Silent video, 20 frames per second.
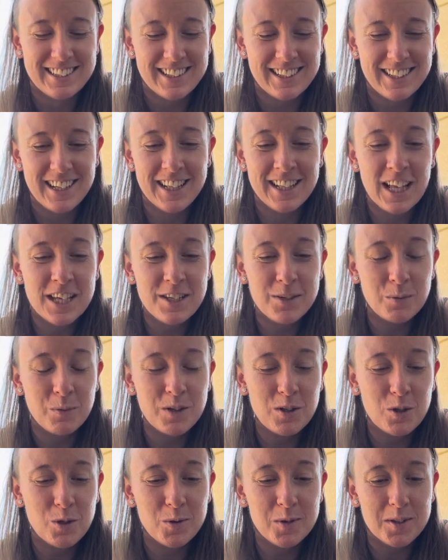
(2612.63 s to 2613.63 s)
Unless we
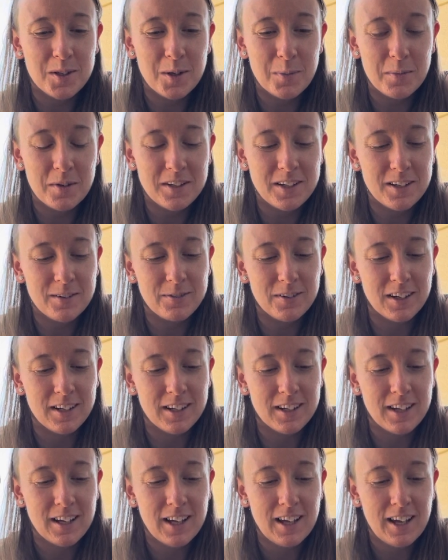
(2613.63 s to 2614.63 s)
choose something different.
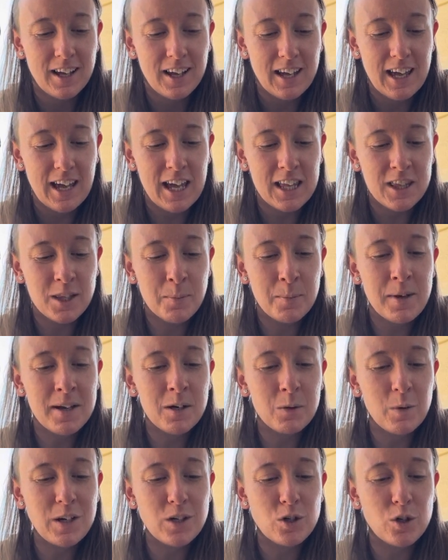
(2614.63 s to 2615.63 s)
And the
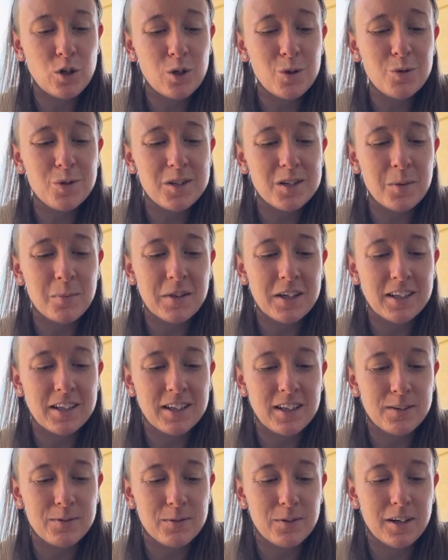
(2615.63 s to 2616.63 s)
minute we choose something
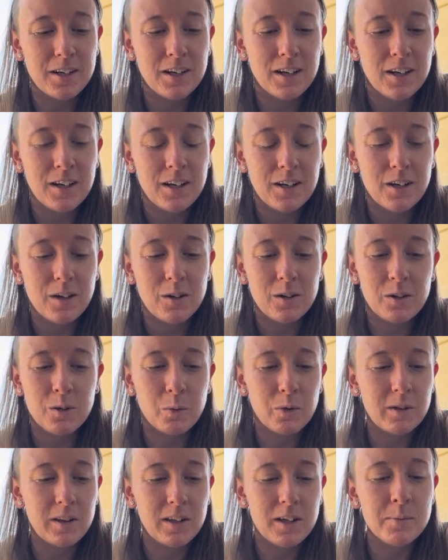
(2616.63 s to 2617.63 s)
different, oh,
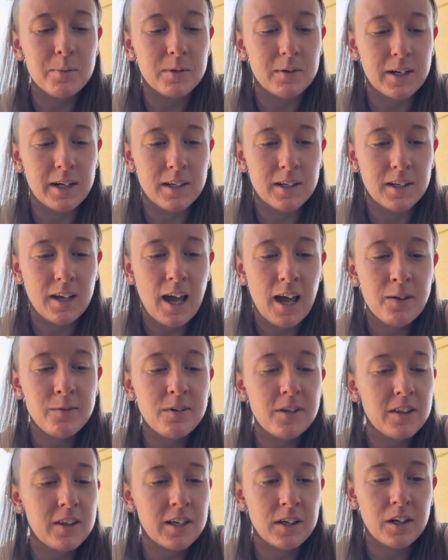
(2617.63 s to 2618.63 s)
we're liberated.
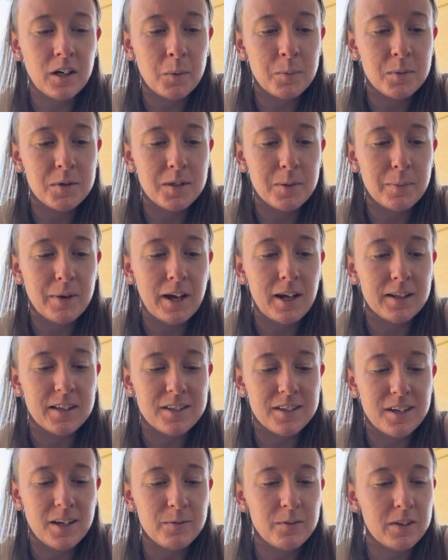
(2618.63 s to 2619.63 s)
Everything comes to
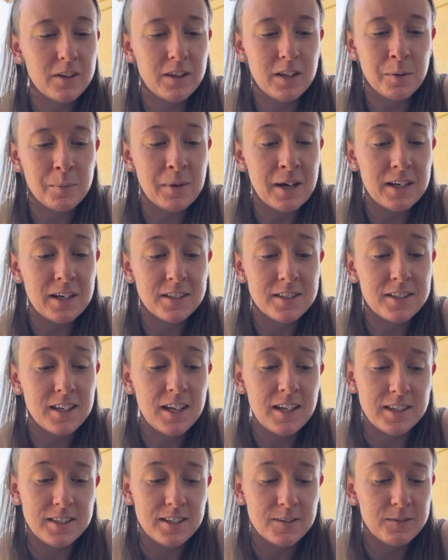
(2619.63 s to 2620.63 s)
balance. Everything makes
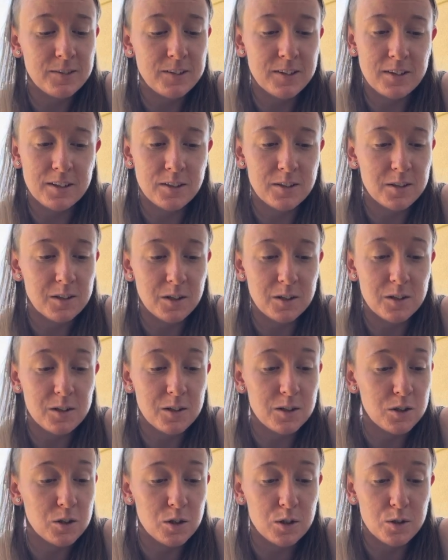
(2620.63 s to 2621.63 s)
sense. Everything starts
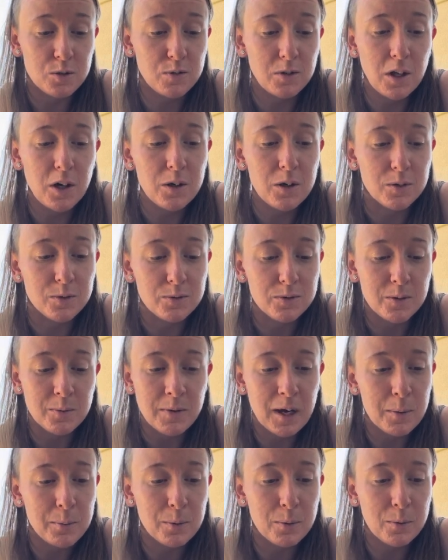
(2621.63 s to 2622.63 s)
to just flow from
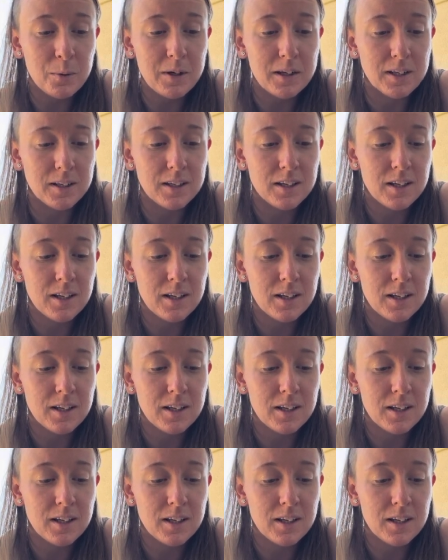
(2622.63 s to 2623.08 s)
that point.